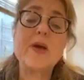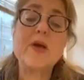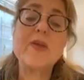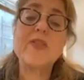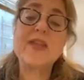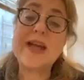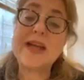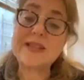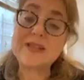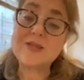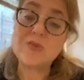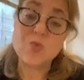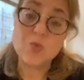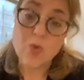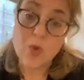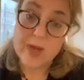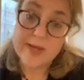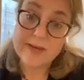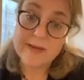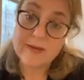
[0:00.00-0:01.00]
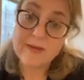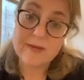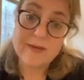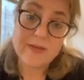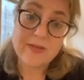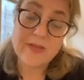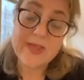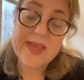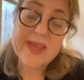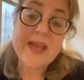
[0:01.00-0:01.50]
That's one
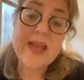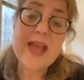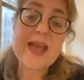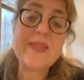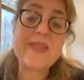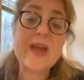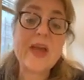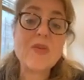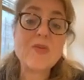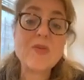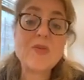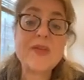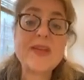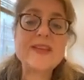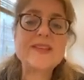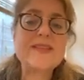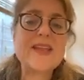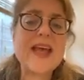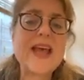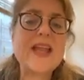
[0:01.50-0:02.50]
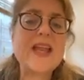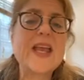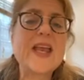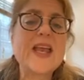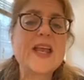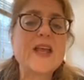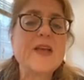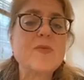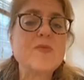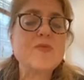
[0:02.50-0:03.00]
thing. And the other thing is that
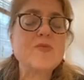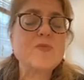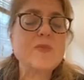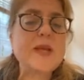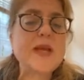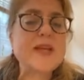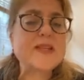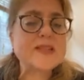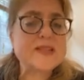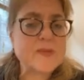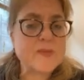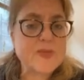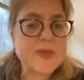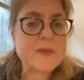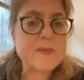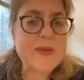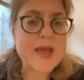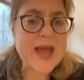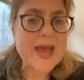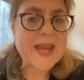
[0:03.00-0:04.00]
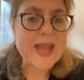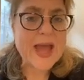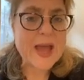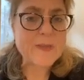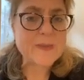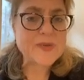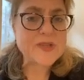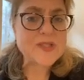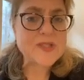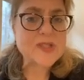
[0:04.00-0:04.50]
because something bad
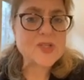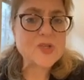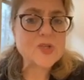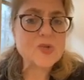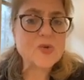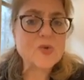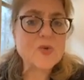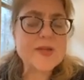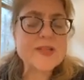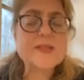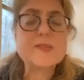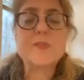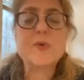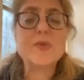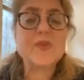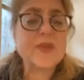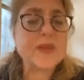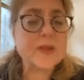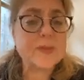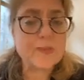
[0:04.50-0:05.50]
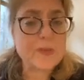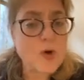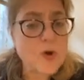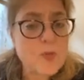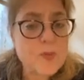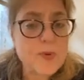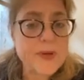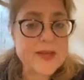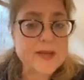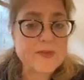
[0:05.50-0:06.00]
happened to you, it's perfectly
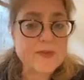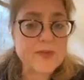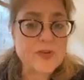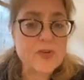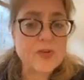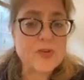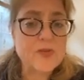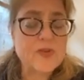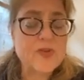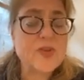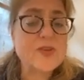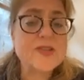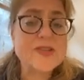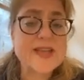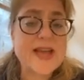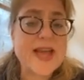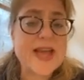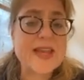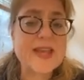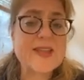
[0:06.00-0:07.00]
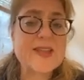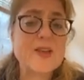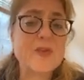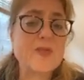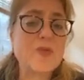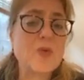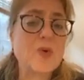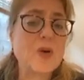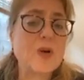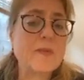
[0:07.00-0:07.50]
appropriate for you to feel sad, and
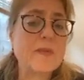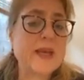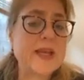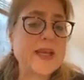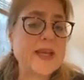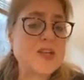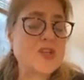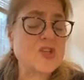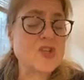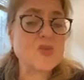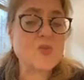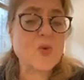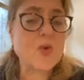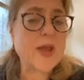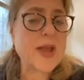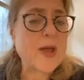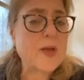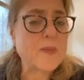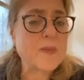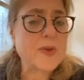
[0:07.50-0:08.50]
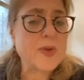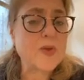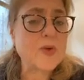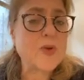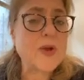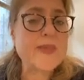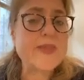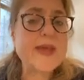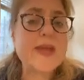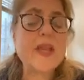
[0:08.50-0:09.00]
therefore medication won't help you.
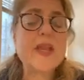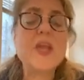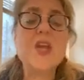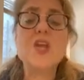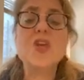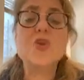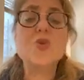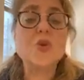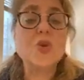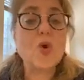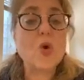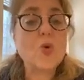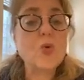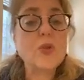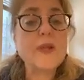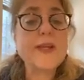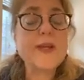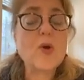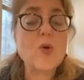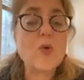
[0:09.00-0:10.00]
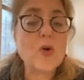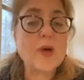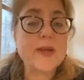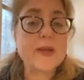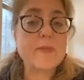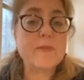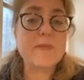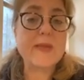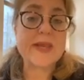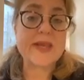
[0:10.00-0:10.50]
And that you can only go
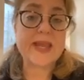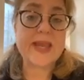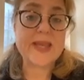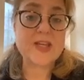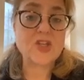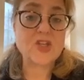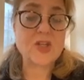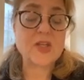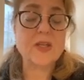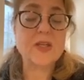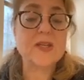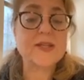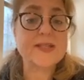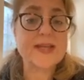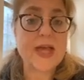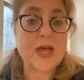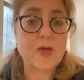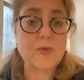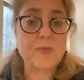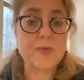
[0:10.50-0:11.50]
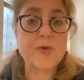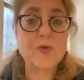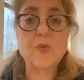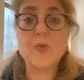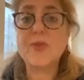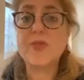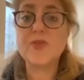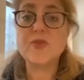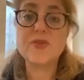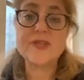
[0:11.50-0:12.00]
on medication to help you
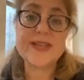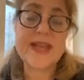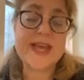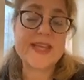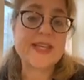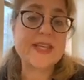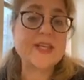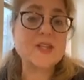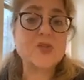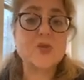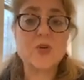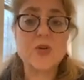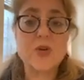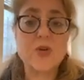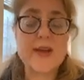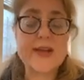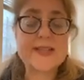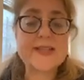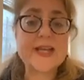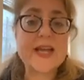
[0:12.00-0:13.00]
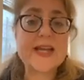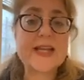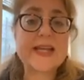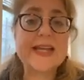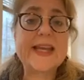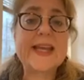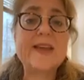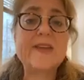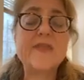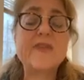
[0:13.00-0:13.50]
with your sadness or your
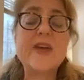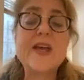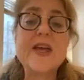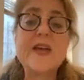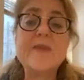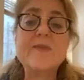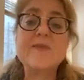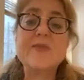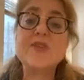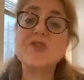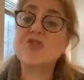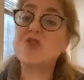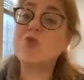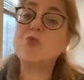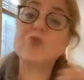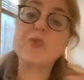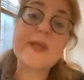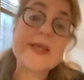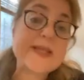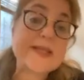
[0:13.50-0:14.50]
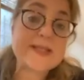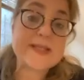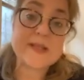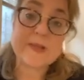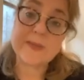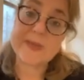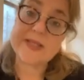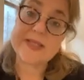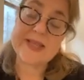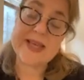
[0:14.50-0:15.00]
anxiety if there's no reason to
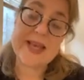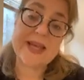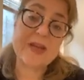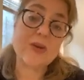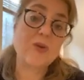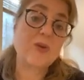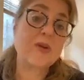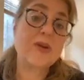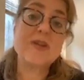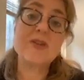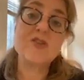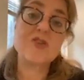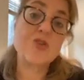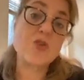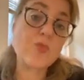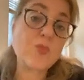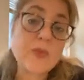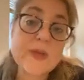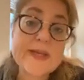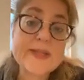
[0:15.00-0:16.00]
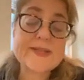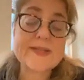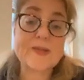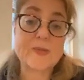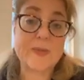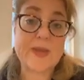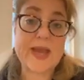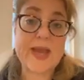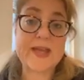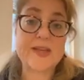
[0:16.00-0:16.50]
be sad or there's no reason to
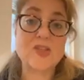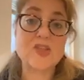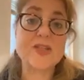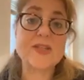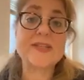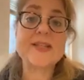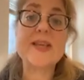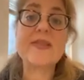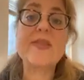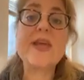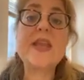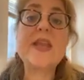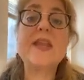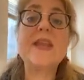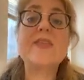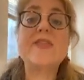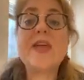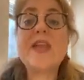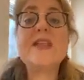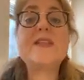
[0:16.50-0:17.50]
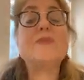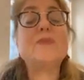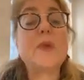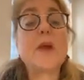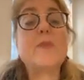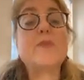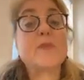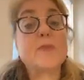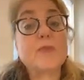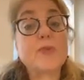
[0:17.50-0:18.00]
be anxious. And then it
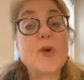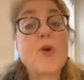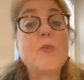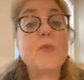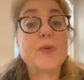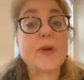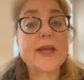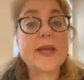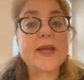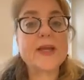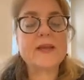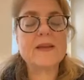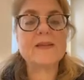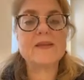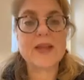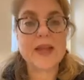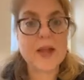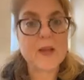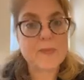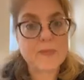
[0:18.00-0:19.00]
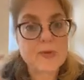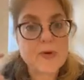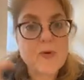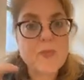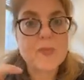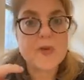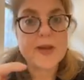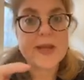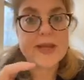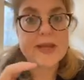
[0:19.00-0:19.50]
becomes appropriate.
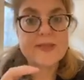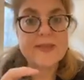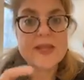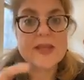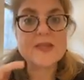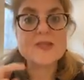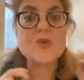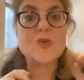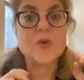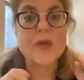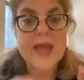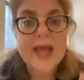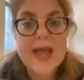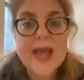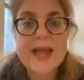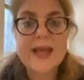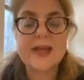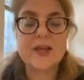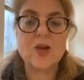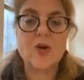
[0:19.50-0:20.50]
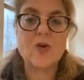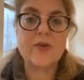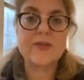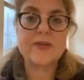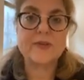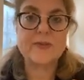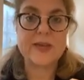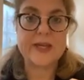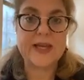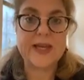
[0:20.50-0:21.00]
Then it's okay to go on
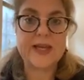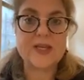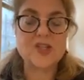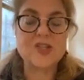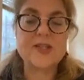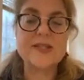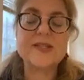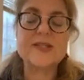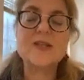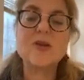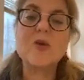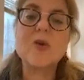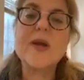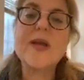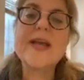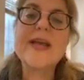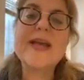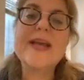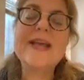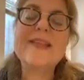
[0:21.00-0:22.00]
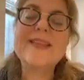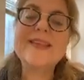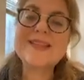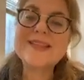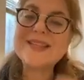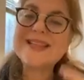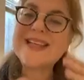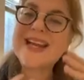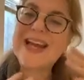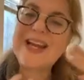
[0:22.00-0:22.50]
these medications. So that's a
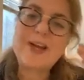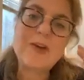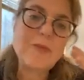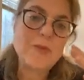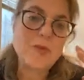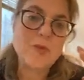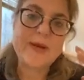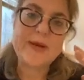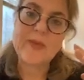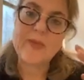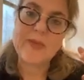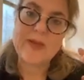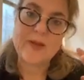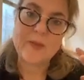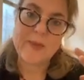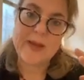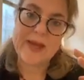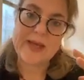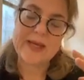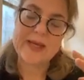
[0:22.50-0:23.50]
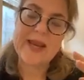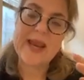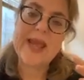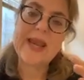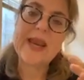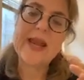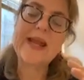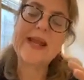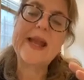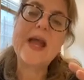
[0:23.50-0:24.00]
terrible way to think about it. And
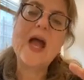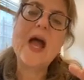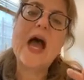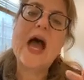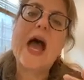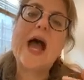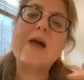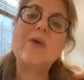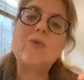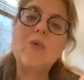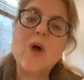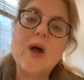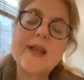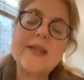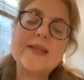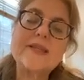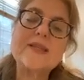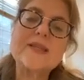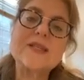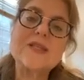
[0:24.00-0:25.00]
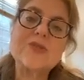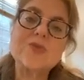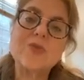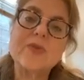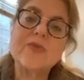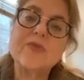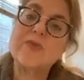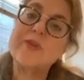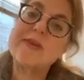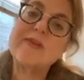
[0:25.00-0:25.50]
I want to sort
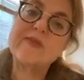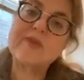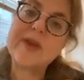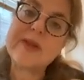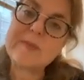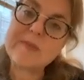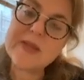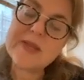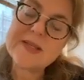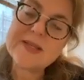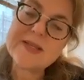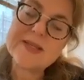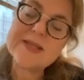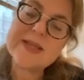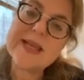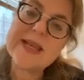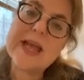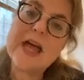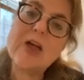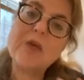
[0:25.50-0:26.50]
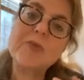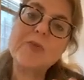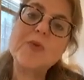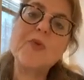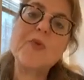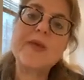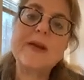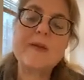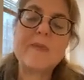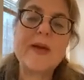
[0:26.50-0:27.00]
of reframe this and help you
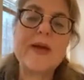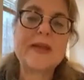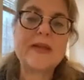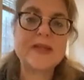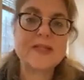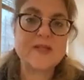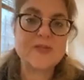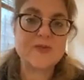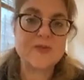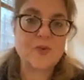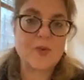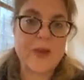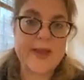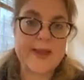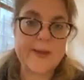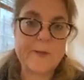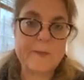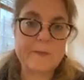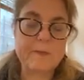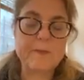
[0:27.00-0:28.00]
think about it in a different way.